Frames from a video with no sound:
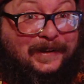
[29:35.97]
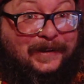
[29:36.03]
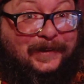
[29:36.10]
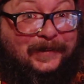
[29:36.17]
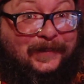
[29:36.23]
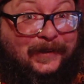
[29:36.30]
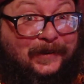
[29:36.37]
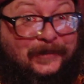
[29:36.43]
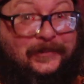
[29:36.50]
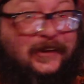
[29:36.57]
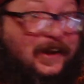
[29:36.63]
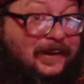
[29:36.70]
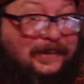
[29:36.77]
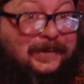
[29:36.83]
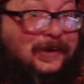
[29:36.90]
there's
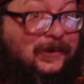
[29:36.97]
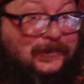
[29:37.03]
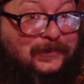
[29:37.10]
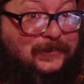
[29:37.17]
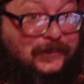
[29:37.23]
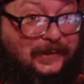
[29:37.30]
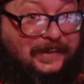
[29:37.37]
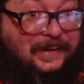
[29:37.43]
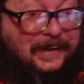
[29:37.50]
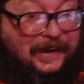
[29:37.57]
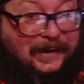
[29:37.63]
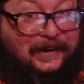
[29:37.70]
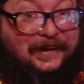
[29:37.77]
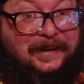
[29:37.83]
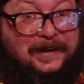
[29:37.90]
unknowns in
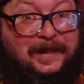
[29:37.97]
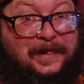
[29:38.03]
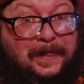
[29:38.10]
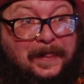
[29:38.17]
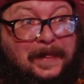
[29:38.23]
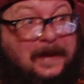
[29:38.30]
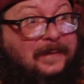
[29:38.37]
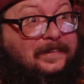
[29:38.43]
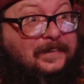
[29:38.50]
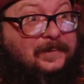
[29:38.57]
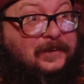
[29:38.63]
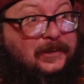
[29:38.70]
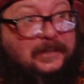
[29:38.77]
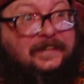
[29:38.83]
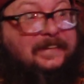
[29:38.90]
here. It's a
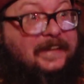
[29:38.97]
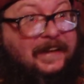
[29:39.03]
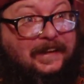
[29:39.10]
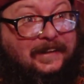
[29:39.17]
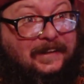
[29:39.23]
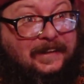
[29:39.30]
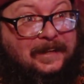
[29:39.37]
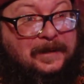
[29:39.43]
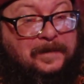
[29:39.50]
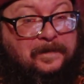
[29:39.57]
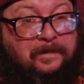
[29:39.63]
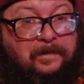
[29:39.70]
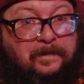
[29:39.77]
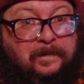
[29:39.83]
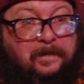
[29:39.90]
good deal,
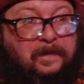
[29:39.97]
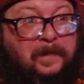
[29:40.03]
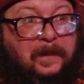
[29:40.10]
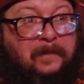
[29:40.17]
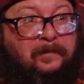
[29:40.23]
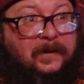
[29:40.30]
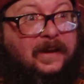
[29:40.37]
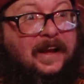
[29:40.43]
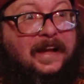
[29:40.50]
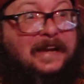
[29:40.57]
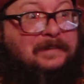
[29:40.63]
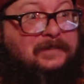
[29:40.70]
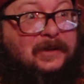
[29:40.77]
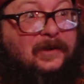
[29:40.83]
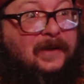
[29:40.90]
but I have
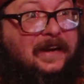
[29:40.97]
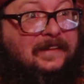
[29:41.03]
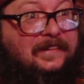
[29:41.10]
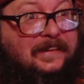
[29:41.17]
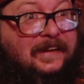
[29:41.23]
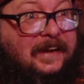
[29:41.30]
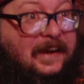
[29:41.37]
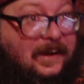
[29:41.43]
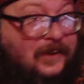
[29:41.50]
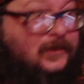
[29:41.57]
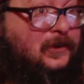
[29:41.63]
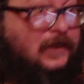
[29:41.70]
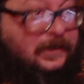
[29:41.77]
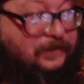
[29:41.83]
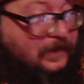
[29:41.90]
no idea how
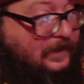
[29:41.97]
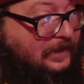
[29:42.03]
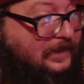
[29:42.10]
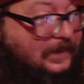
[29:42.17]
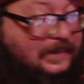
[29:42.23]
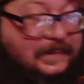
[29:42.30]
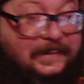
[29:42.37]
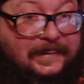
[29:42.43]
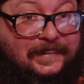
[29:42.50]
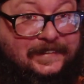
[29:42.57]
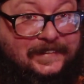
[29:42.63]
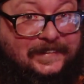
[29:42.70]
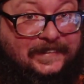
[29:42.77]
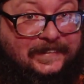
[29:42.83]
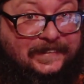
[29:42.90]
good of a deal it
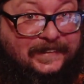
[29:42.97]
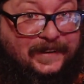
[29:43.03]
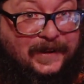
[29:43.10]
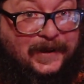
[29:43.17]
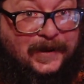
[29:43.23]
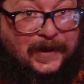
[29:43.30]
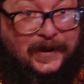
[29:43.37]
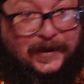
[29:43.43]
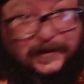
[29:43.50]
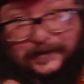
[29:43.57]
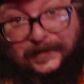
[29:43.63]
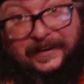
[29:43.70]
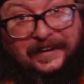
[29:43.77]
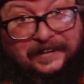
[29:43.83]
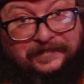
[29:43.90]
is. We're
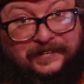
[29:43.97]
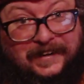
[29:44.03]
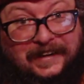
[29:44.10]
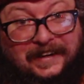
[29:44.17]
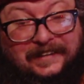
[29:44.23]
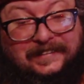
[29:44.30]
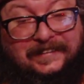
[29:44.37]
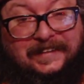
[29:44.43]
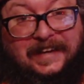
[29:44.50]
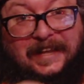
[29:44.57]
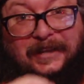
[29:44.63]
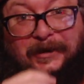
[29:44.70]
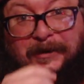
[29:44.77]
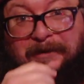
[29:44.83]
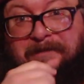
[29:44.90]
going to find out
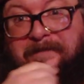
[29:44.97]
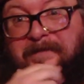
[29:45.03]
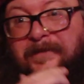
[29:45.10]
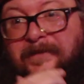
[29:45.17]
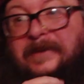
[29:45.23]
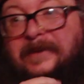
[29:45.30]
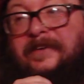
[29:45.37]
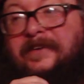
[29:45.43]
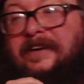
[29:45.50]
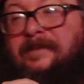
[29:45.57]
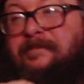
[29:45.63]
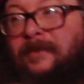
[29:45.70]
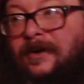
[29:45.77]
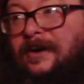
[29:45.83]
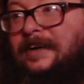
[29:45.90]
together. We were at a
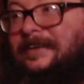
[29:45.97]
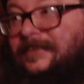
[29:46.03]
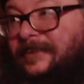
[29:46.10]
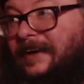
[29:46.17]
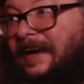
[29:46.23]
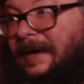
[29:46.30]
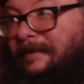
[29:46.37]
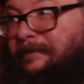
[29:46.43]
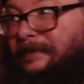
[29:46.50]
pawn shop